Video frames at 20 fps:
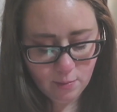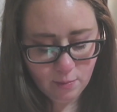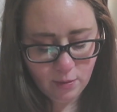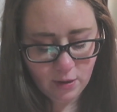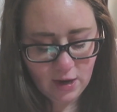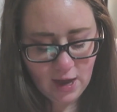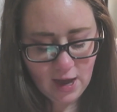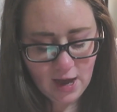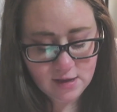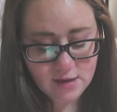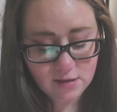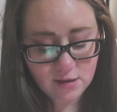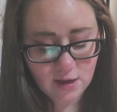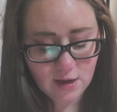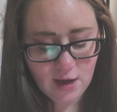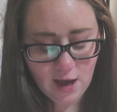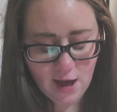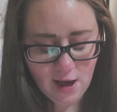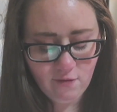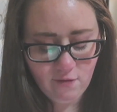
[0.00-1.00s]
but it has
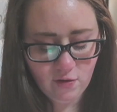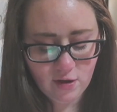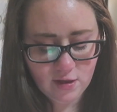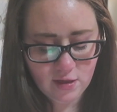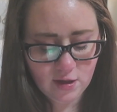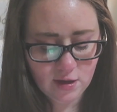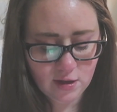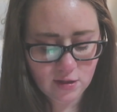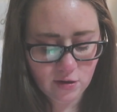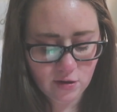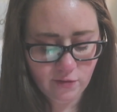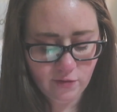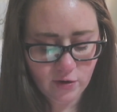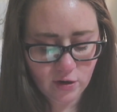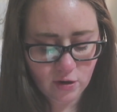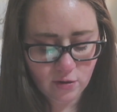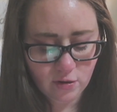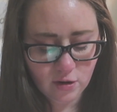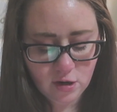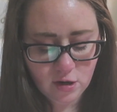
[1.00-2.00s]
like everything in there
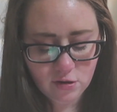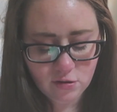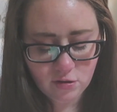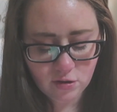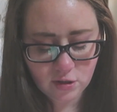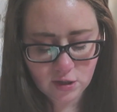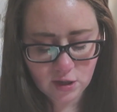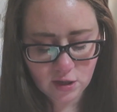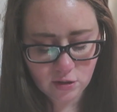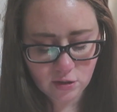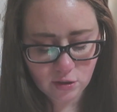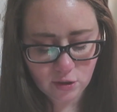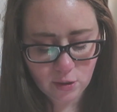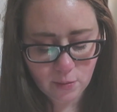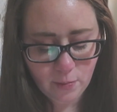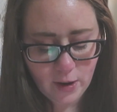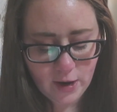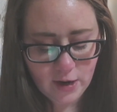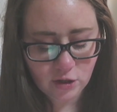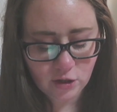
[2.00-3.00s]
for your rehearsal dinner,
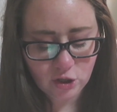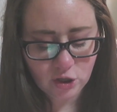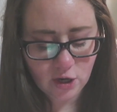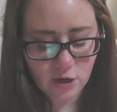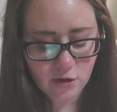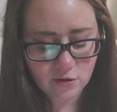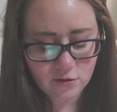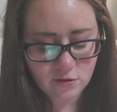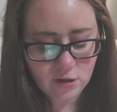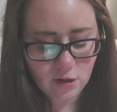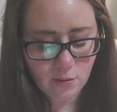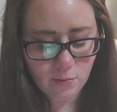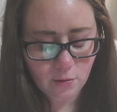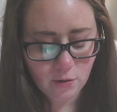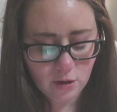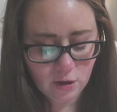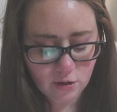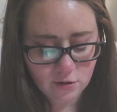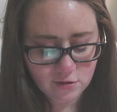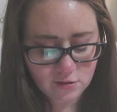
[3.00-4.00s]
your bridal shower, your
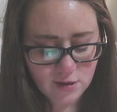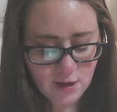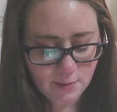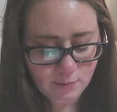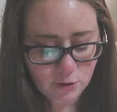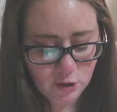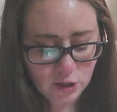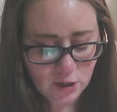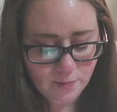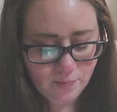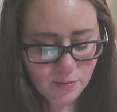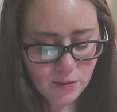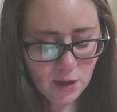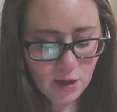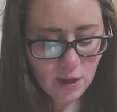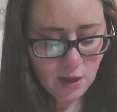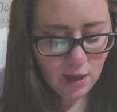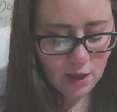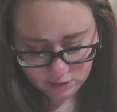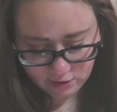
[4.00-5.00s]
ceremony, your reception.
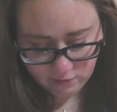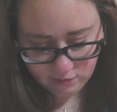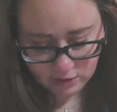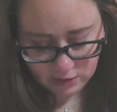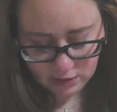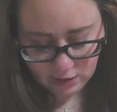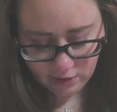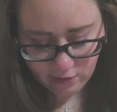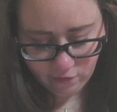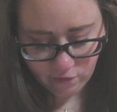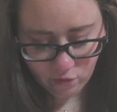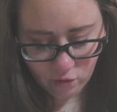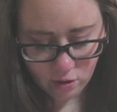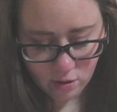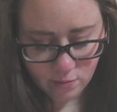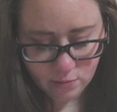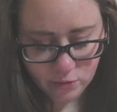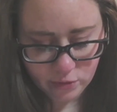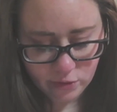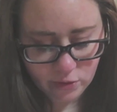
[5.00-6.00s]
There's even like
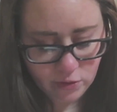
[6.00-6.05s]
forums